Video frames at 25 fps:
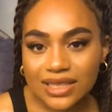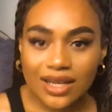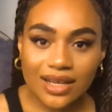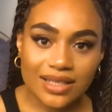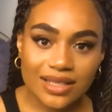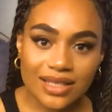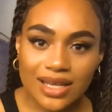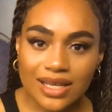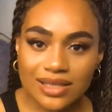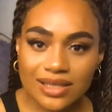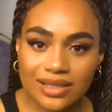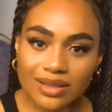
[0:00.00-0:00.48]

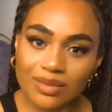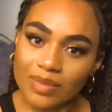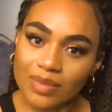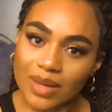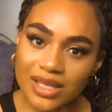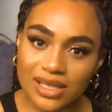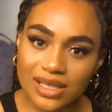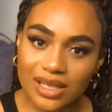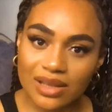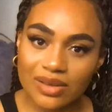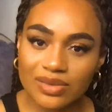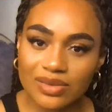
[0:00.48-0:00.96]
tested
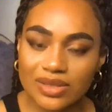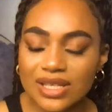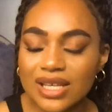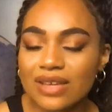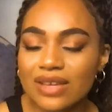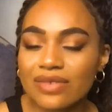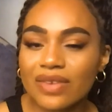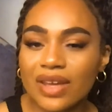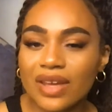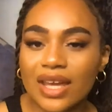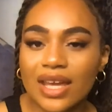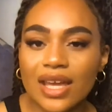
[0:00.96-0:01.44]
basically on
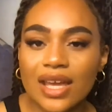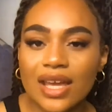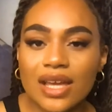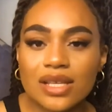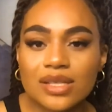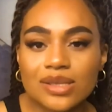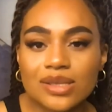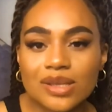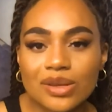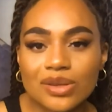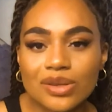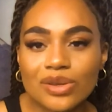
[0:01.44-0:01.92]
TV,
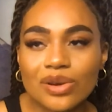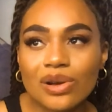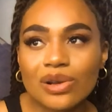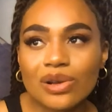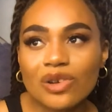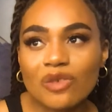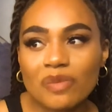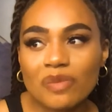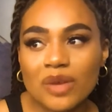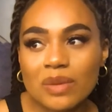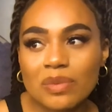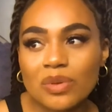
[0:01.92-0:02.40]
so not a
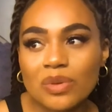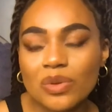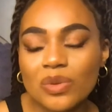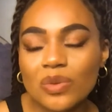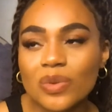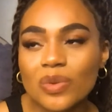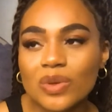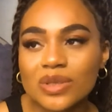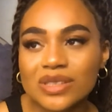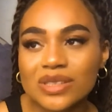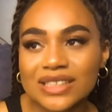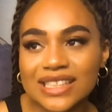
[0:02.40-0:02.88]
lot of people
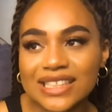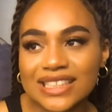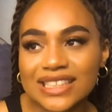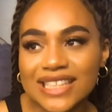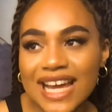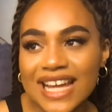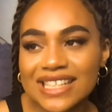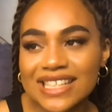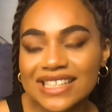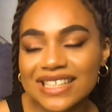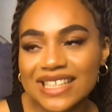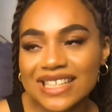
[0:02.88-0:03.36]
wanted to
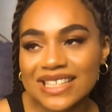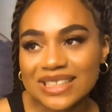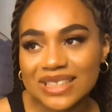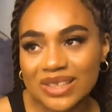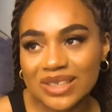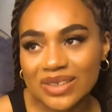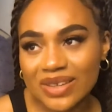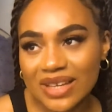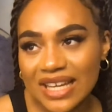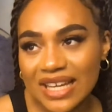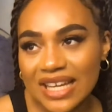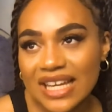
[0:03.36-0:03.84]
actually do
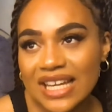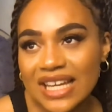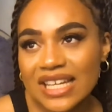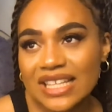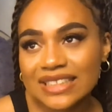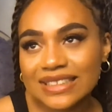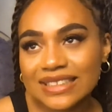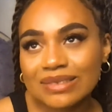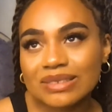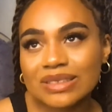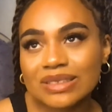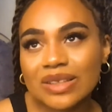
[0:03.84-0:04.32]
it,
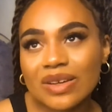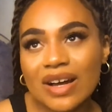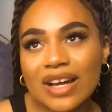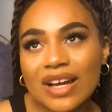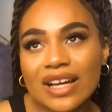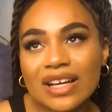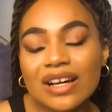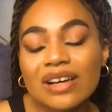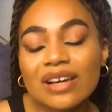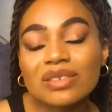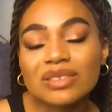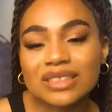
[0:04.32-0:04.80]
so
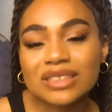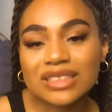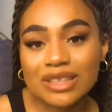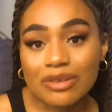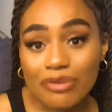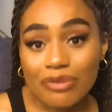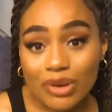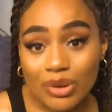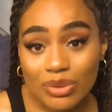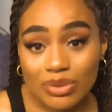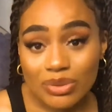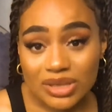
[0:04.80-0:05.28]
it was
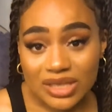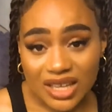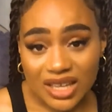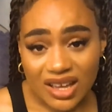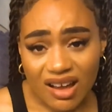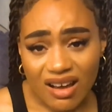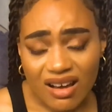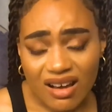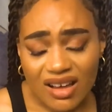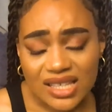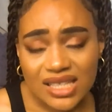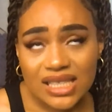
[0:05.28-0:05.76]
difficult to
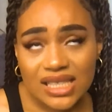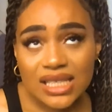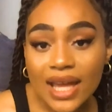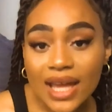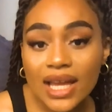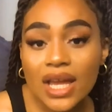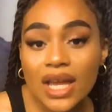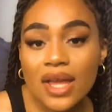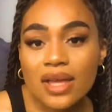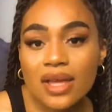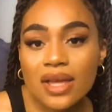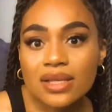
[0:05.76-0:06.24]
cast.
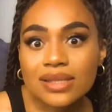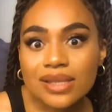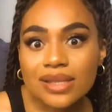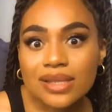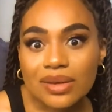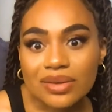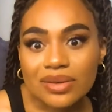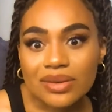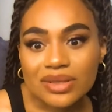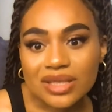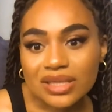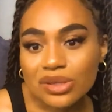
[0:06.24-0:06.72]
So
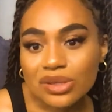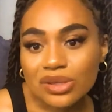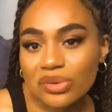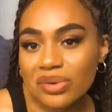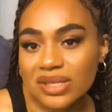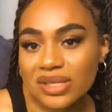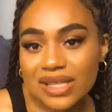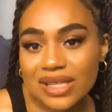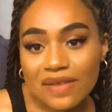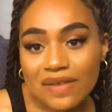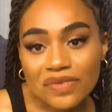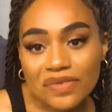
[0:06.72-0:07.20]
you just
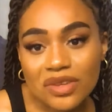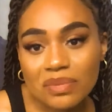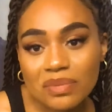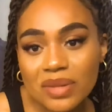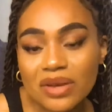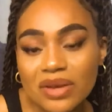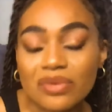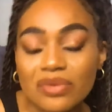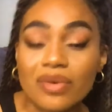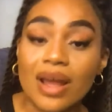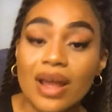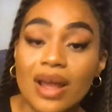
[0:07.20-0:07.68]
always have to
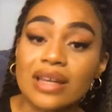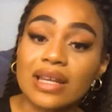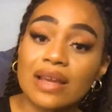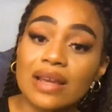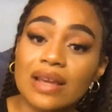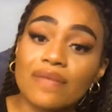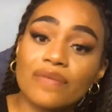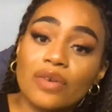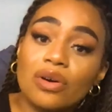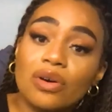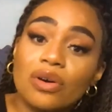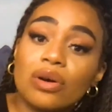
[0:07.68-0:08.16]
be ready
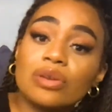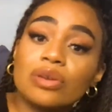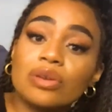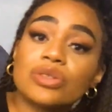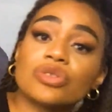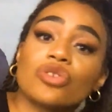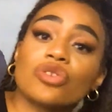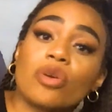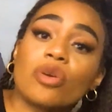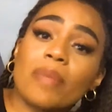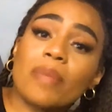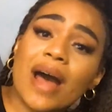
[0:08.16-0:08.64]
for
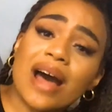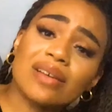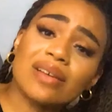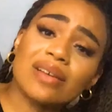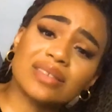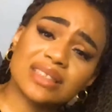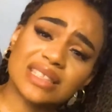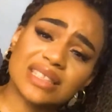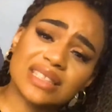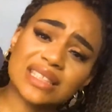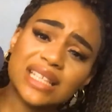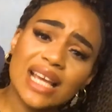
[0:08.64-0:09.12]

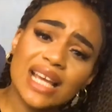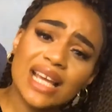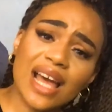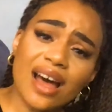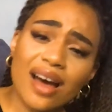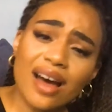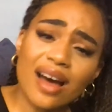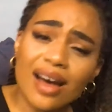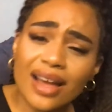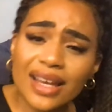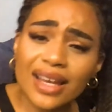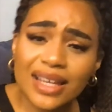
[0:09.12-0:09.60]
dropouts,
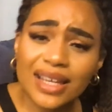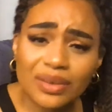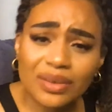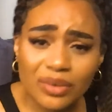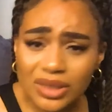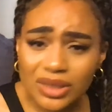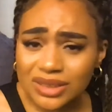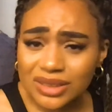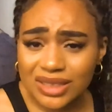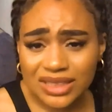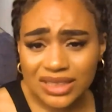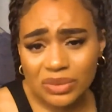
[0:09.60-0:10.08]

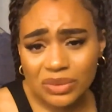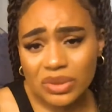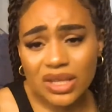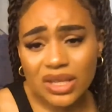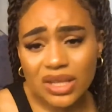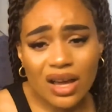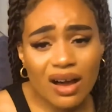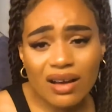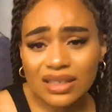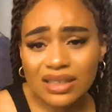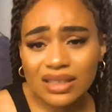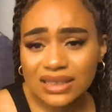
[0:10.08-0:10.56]
especially with
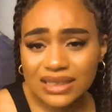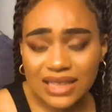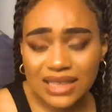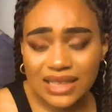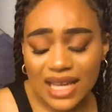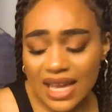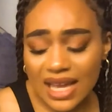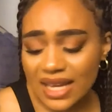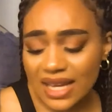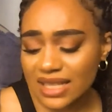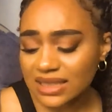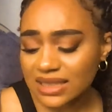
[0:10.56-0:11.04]

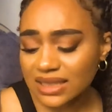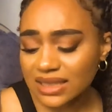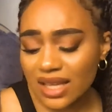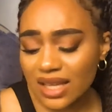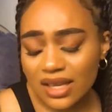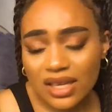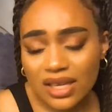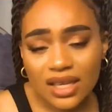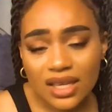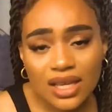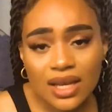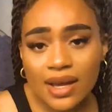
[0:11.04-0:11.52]
casting. It's
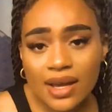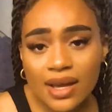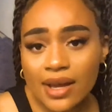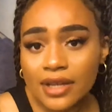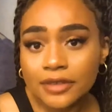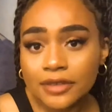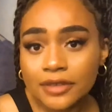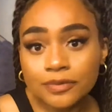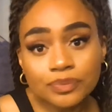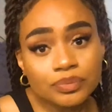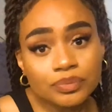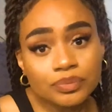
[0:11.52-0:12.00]

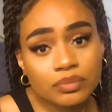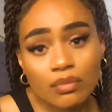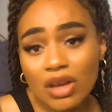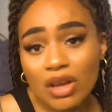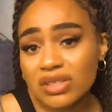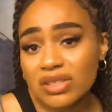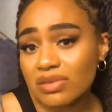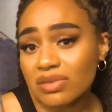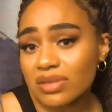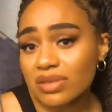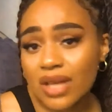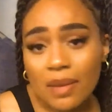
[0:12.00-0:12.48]

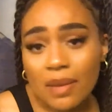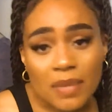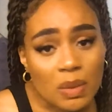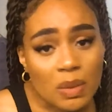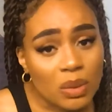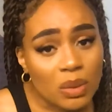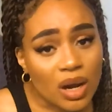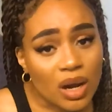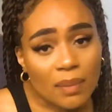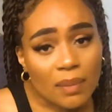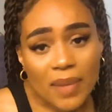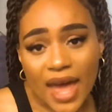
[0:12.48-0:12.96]
most of the time
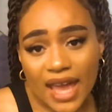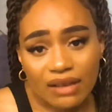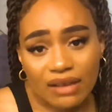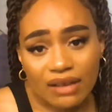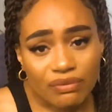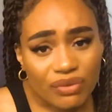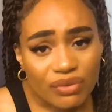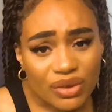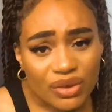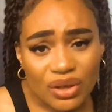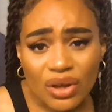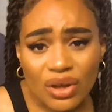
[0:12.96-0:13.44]
people aren't paid
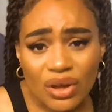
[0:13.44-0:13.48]
for